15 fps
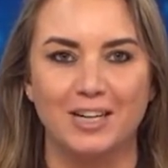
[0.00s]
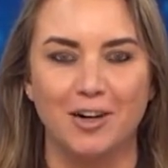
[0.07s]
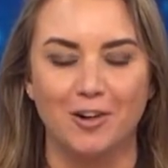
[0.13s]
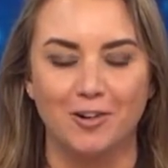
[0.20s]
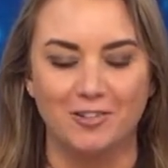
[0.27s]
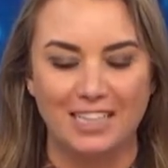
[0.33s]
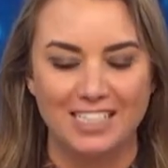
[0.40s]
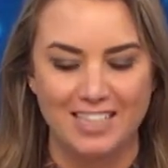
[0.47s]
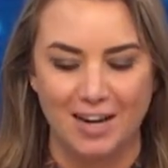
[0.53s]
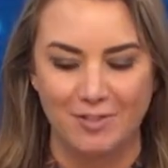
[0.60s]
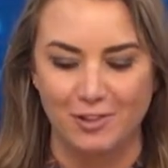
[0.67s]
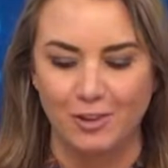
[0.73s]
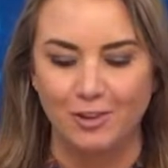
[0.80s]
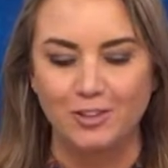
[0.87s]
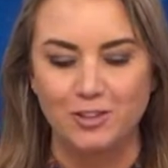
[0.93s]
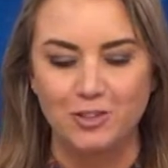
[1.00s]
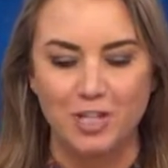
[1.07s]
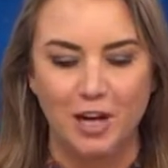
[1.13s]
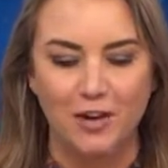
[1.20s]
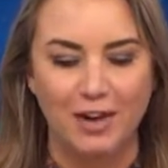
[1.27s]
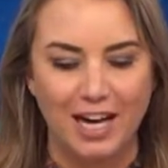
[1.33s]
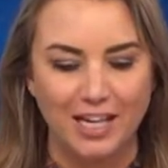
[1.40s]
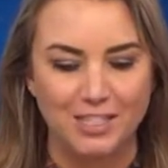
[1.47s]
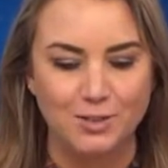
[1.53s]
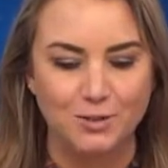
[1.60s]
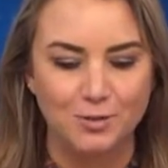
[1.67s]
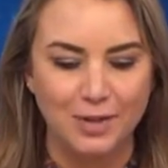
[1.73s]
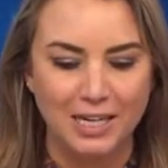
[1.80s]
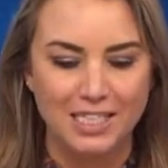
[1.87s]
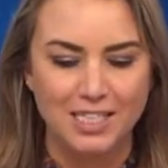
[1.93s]
Kyle, great to have you on the show as
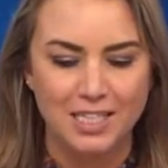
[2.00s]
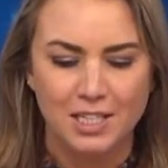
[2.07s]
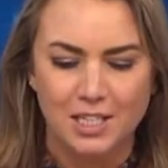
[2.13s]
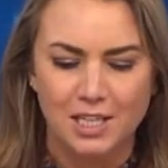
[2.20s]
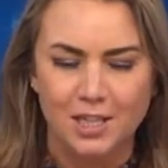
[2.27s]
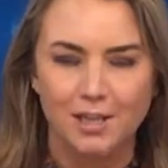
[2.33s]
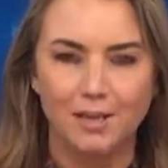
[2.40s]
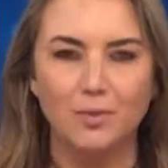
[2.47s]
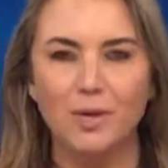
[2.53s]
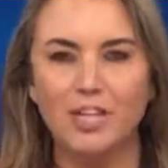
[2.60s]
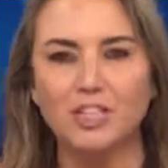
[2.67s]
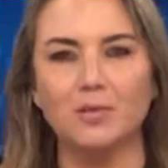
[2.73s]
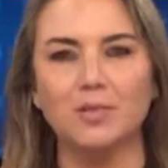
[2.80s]
always. Look, where should we